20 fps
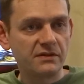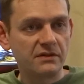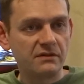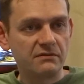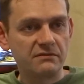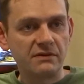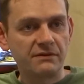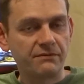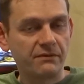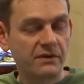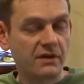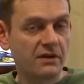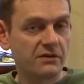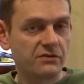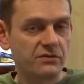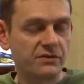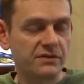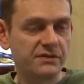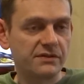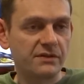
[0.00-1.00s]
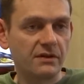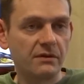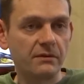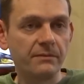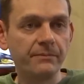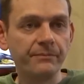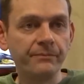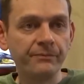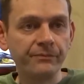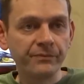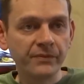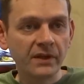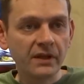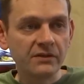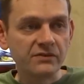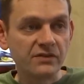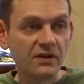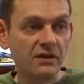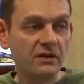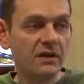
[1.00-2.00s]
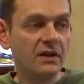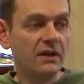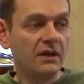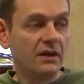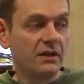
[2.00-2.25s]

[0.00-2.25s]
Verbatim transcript: in different countries. So. so,